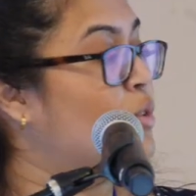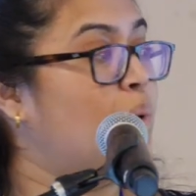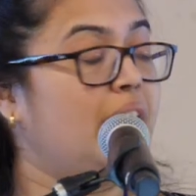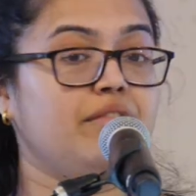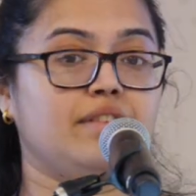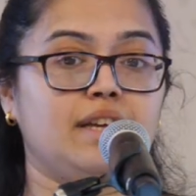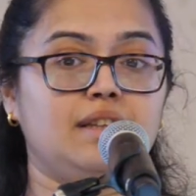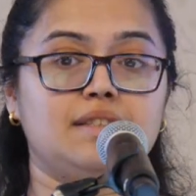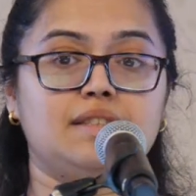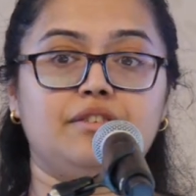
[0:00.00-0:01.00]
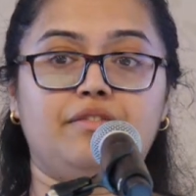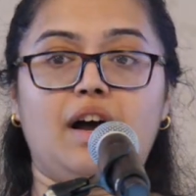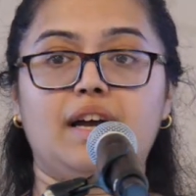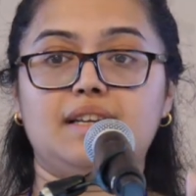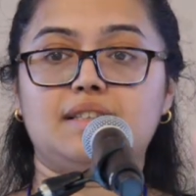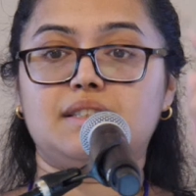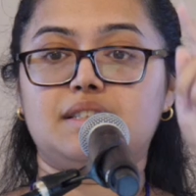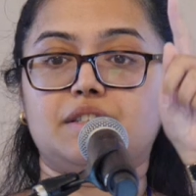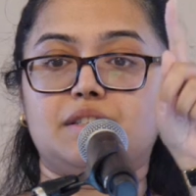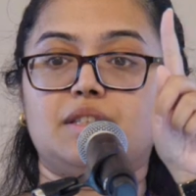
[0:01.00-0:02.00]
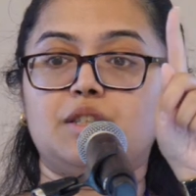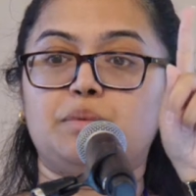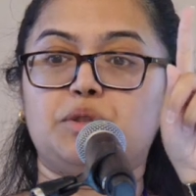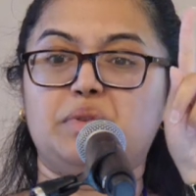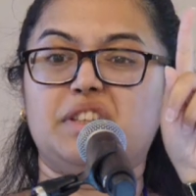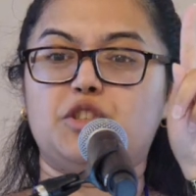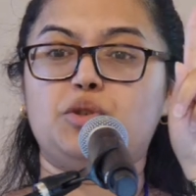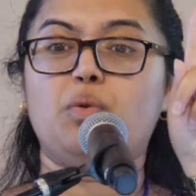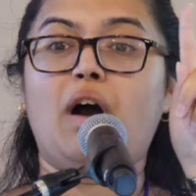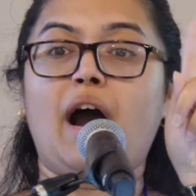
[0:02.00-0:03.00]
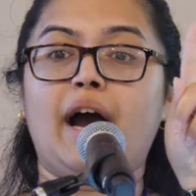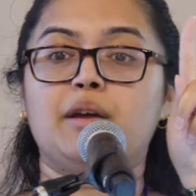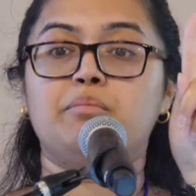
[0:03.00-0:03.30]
the wavelength is defined as the distance between the two high